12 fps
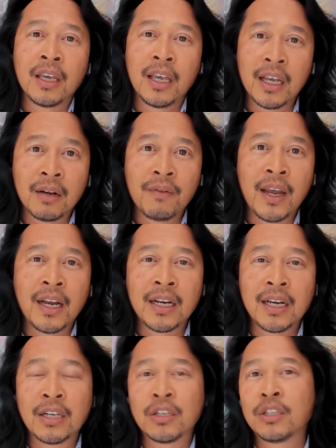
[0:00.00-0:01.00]

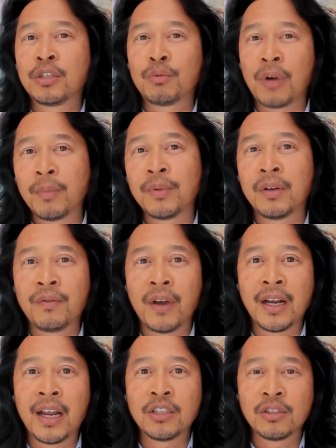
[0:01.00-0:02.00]
innovated and disrupted
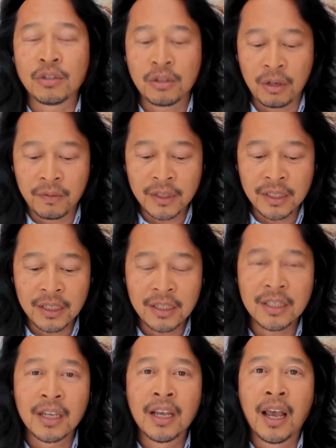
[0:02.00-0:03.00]
financial services,